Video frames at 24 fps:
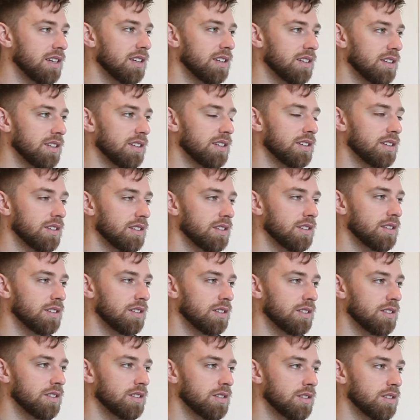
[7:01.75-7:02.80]

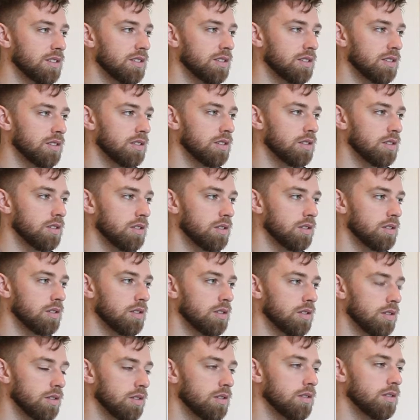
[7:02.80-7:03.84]

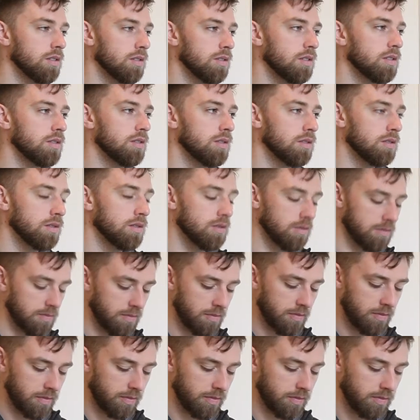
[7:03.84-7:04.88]

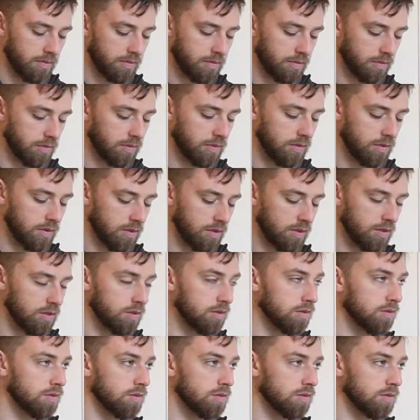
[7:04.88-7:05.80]
(not speaking)